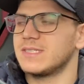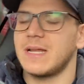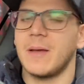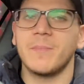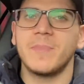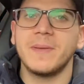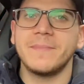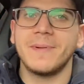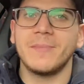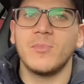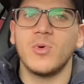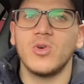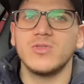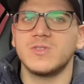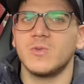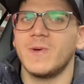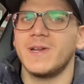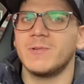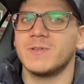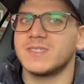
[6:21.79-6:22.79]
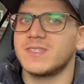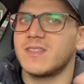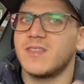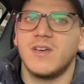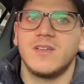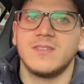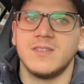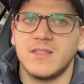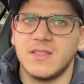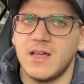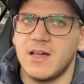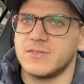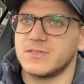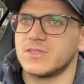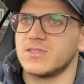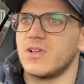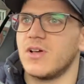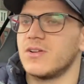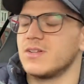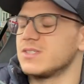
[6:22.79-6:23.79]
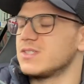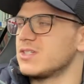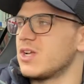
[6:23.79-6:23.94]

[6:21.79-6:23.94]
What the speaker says: Some people bought it when it was $30,000.